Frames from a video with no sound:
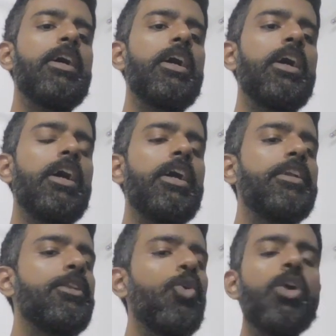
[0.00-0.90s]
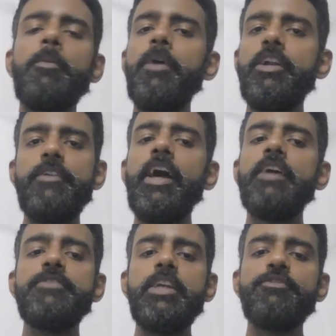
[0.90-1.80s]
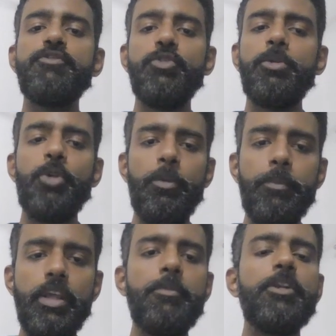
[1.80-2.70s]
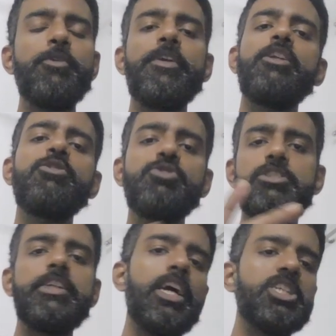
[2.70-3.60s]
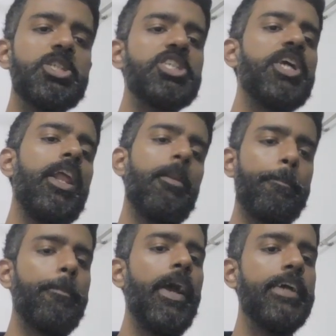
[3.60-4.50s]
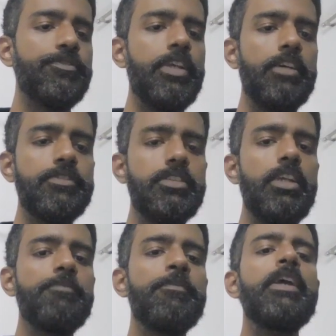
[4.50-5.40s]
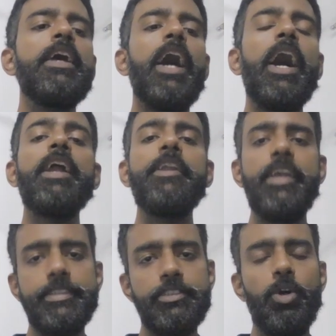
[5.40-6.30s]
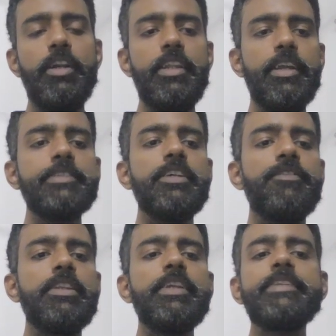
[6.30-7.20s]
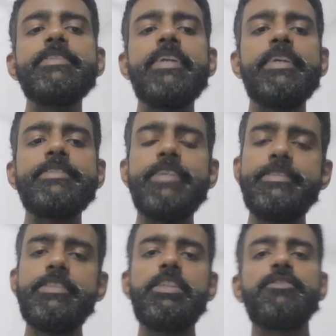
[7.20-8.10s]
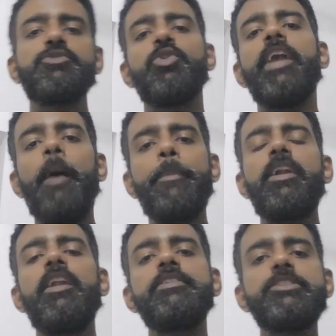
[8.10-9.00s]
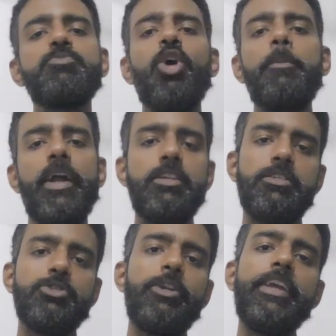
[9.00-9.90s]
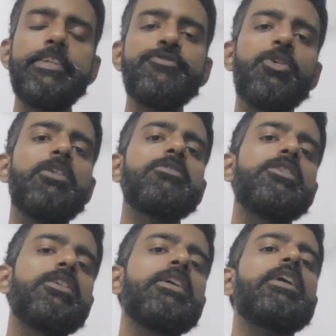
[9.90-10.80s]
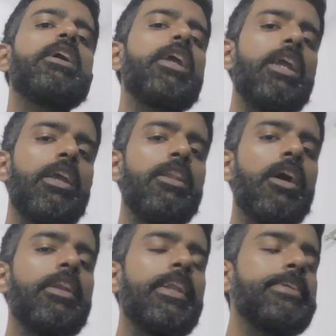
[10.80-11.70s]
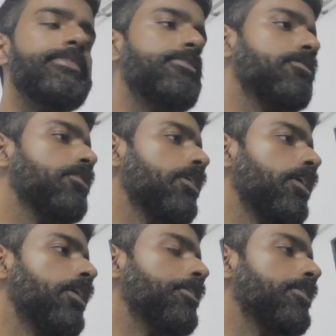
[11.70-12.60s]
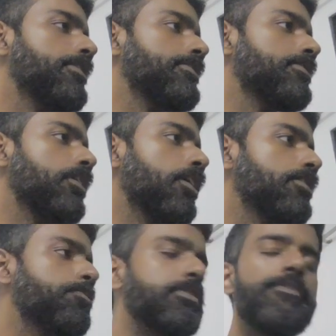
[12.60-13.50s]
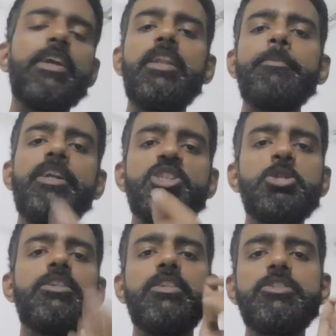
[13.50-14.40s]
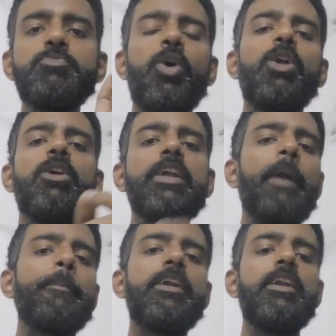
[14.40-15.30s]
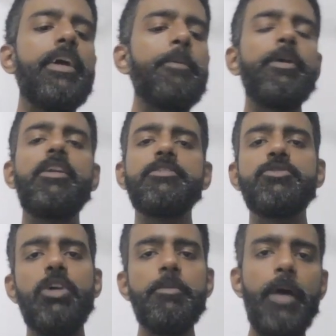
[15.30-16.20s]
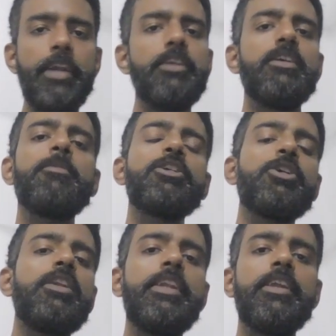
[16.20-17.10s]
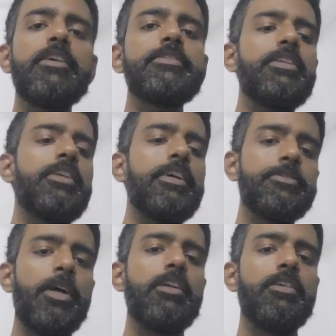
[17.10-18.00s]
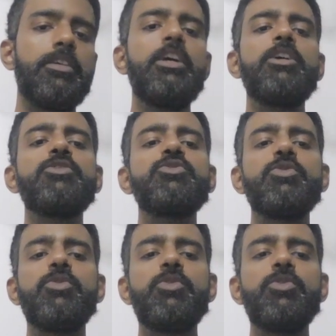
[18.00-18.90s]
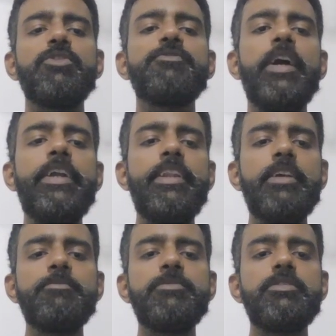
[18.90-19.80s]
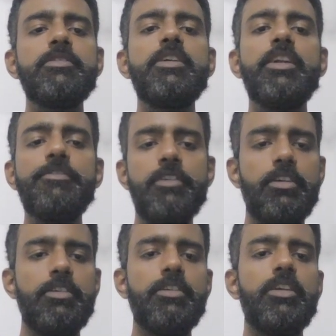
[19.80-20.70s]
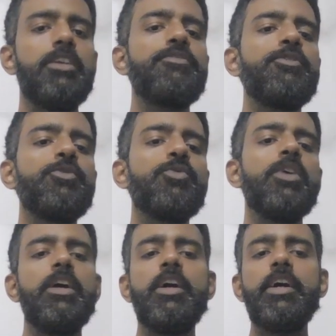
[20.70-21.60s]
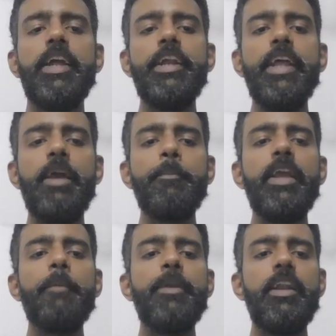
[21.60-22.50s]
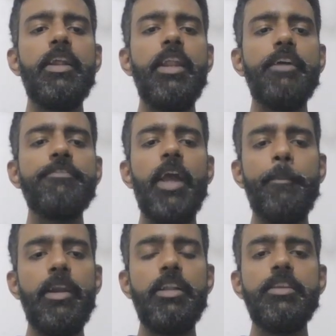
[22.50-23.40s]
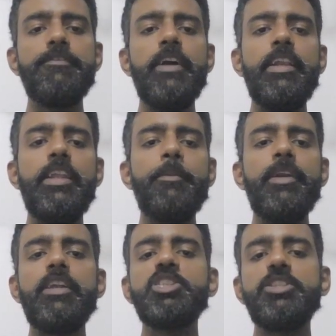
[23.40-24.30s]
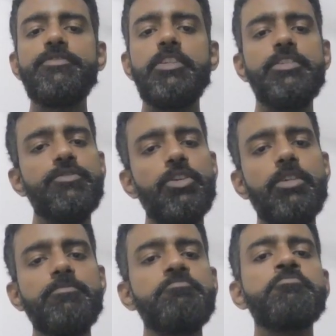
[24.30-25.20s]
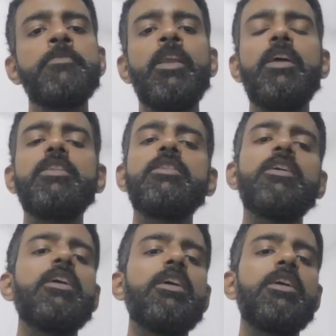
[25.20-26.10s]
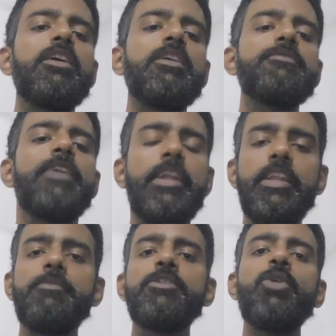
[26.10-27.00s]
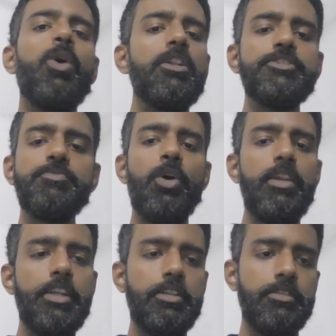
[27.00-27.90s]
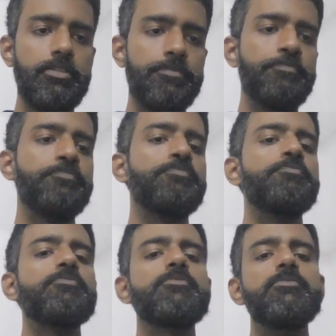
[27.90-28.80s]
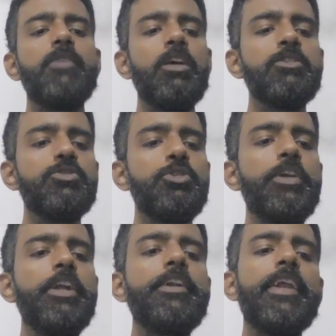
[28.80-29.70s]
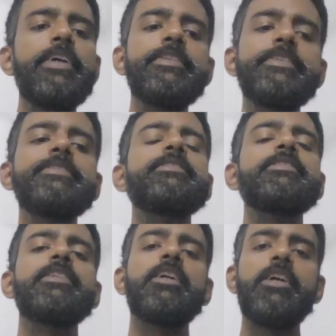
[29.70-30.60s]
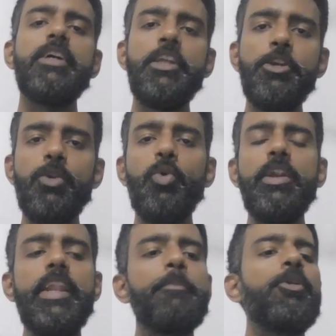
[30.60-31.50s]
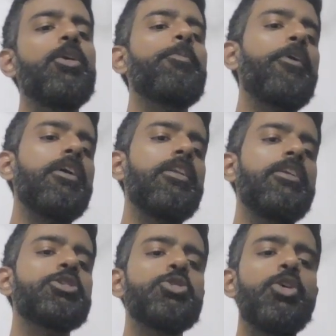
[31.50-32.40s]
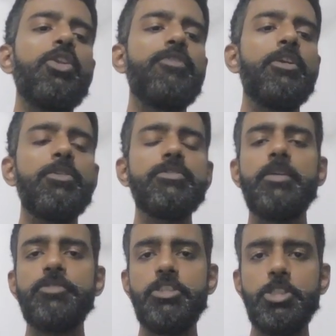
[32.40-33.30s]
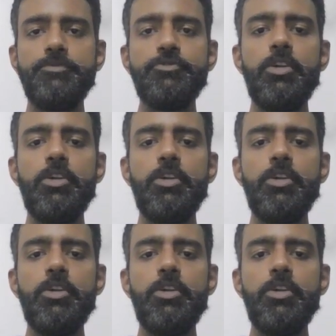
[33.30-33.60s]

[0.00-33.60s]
And no command will have the F4 prompting, but you can use the dash dash help, as we have seen. And yes, on Linux, everything is case sensitive. So capital and small matters. On AS400, unless it is specifically mentioned, small or capital typing does not matter, but on Linux, it does matter. So file names differ. If you write M capital and F capital in the file name, it is different from the file name with all small letters. So you can try this in your own laptop. You can install Windows subsystem for